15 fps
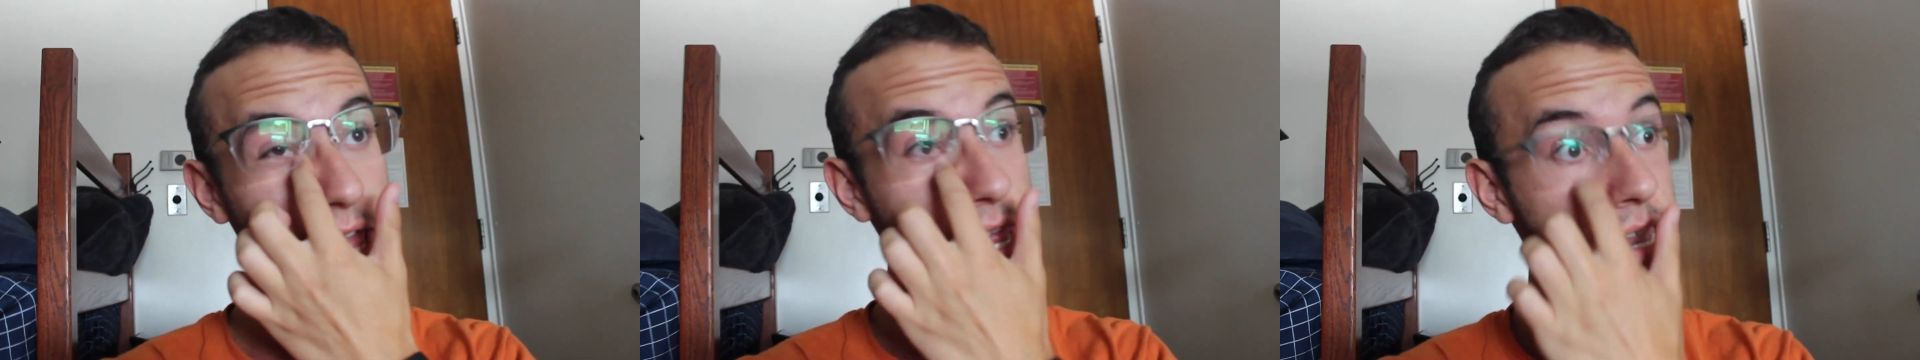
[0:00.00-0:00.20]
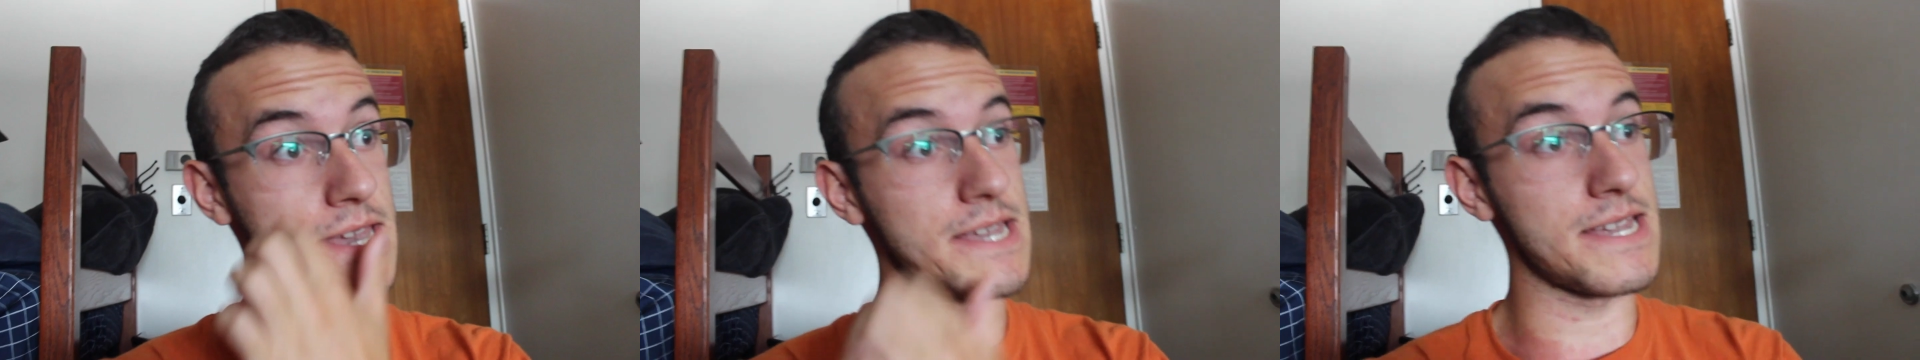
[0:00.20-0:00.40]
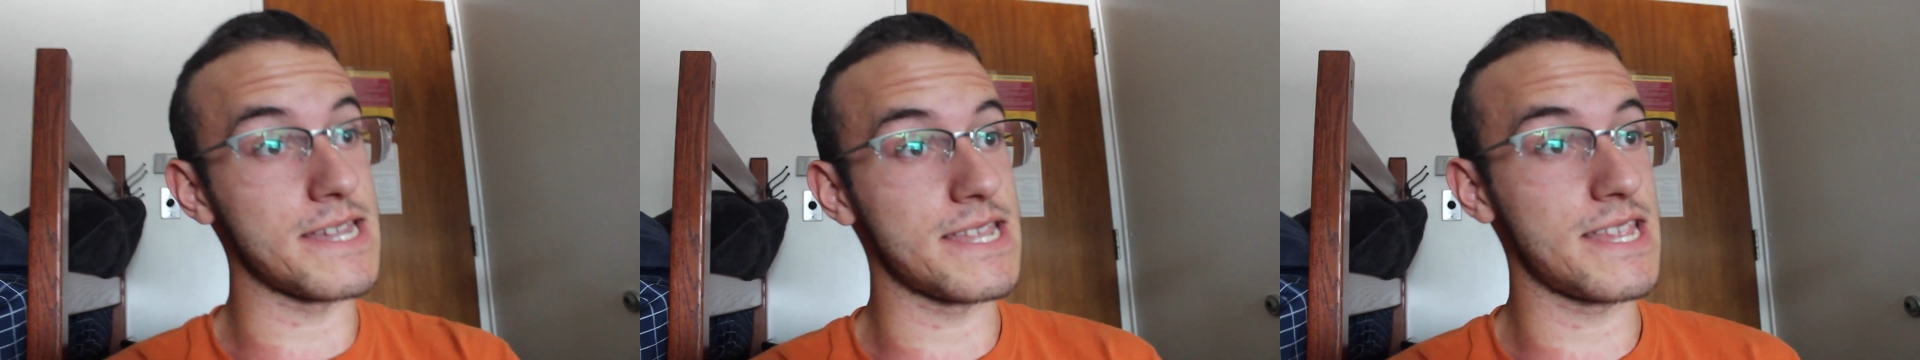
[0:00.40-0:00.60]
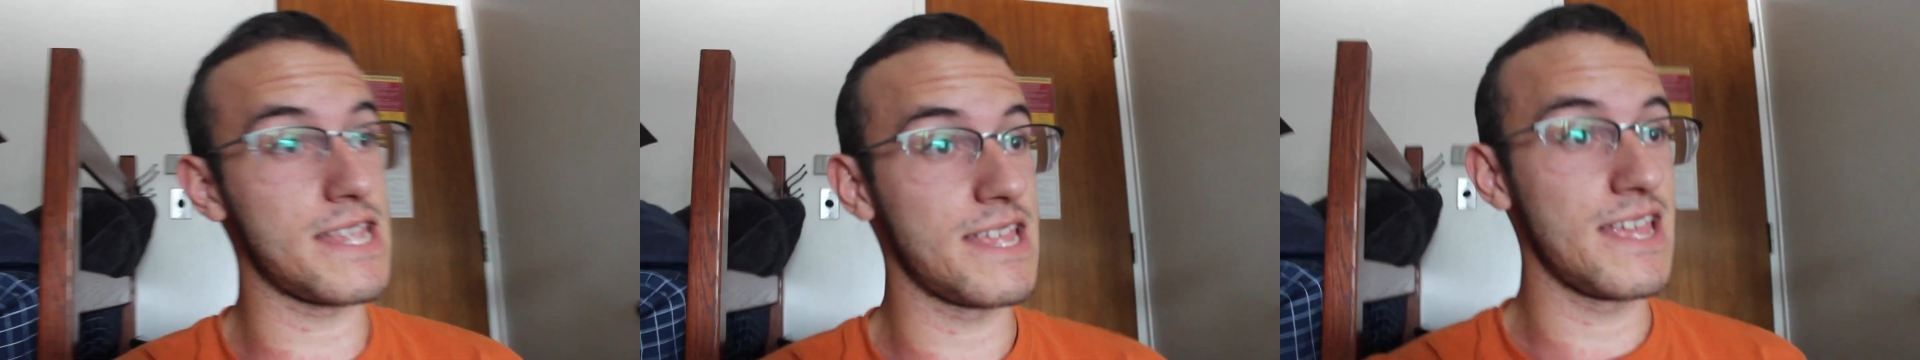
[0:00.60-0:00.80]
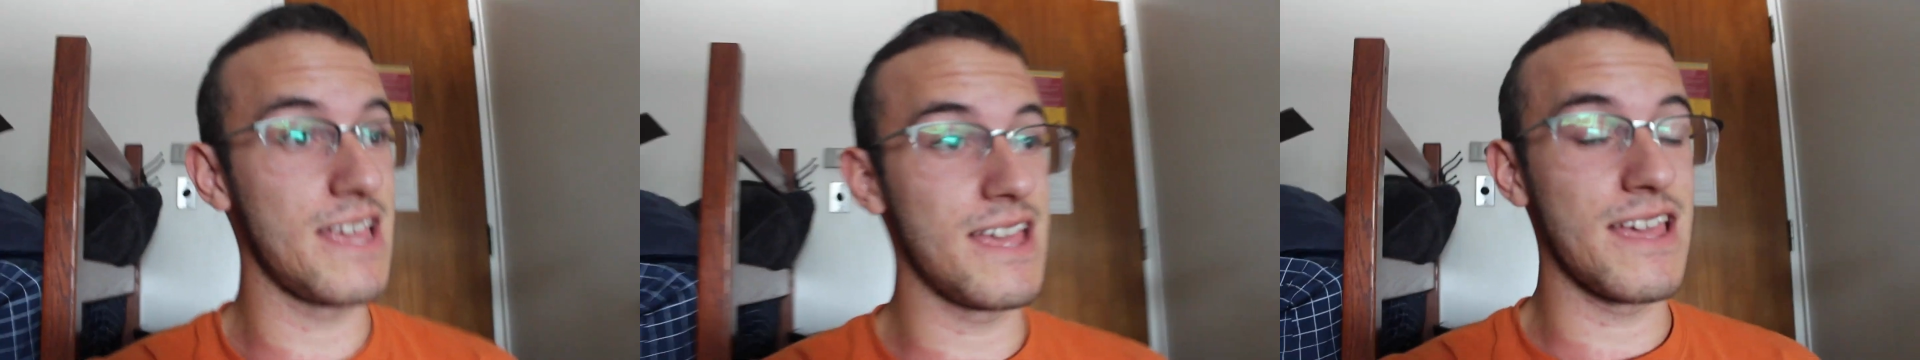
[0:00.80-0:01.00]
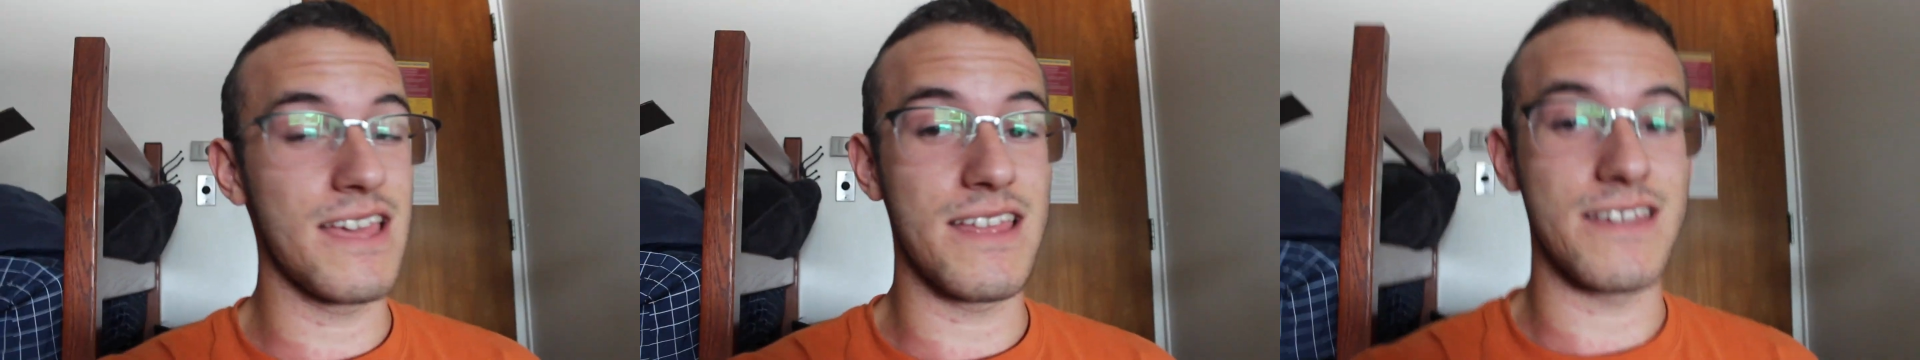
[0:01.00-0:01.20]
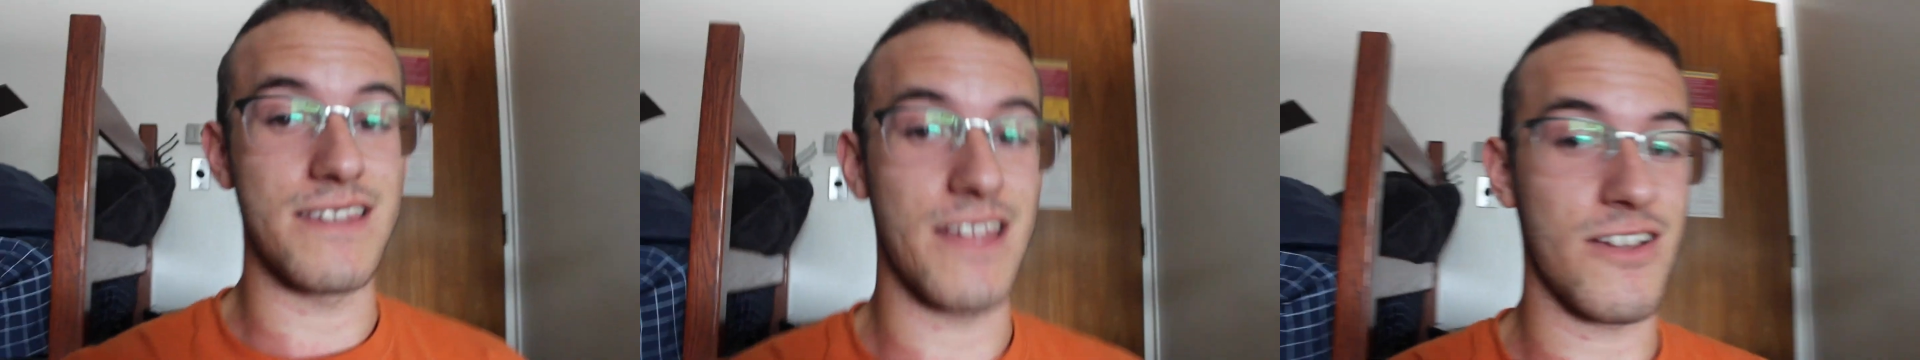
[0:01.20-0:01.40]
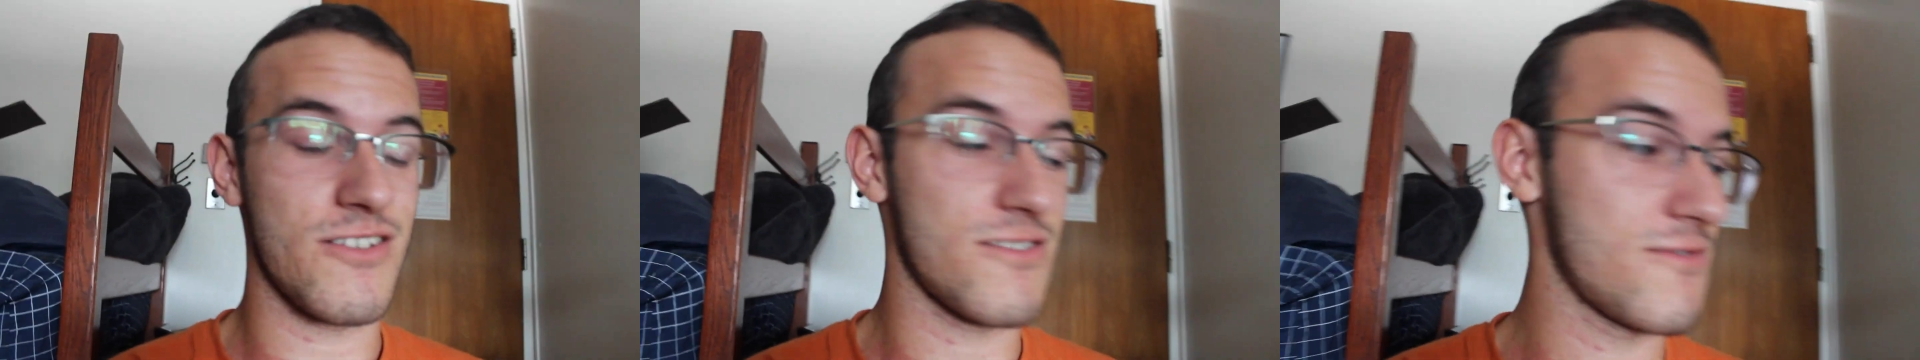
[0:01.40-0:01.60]
and
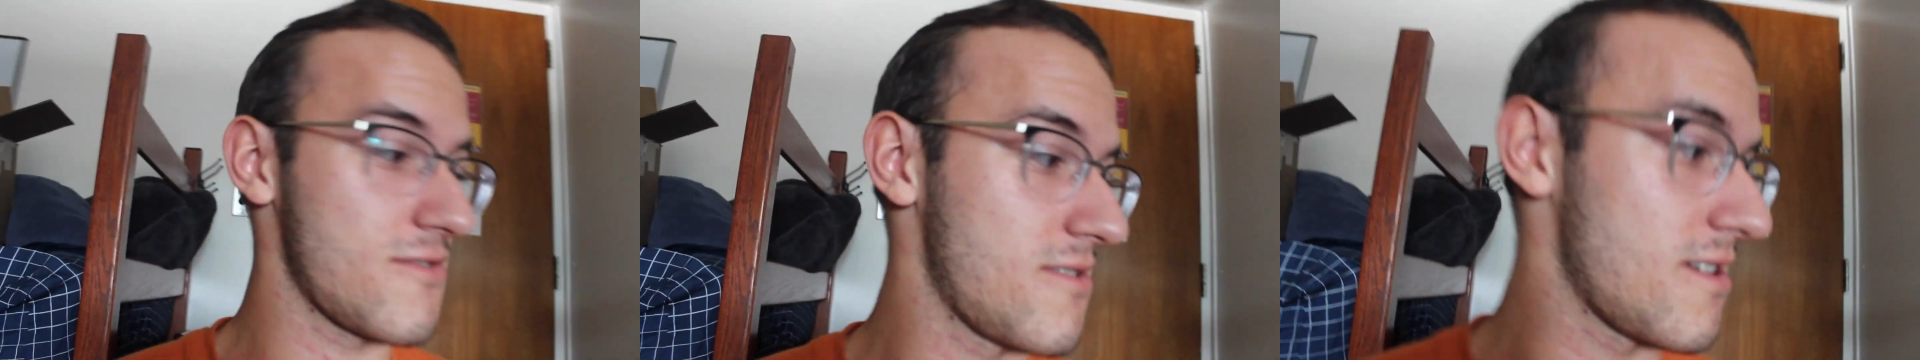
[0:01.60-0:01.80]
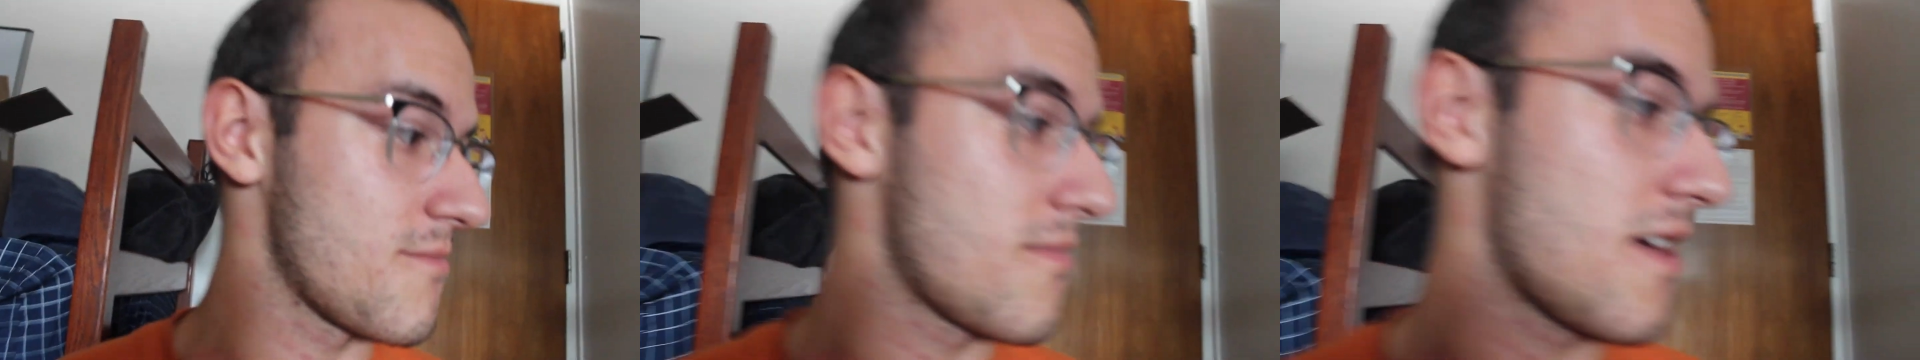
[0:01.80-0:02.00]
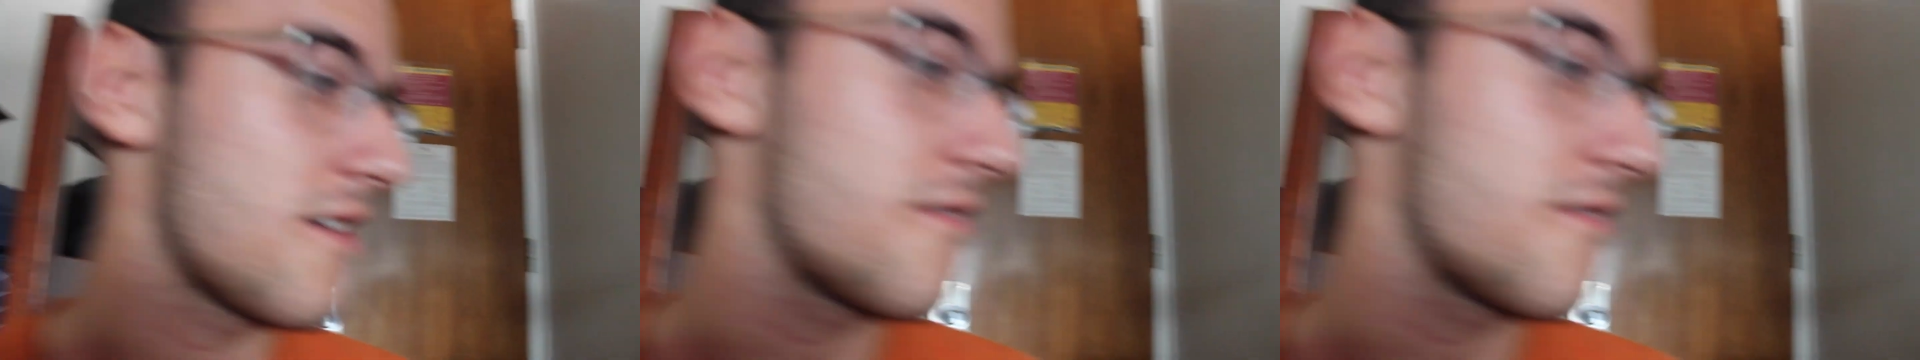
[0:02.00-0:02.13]
now I'm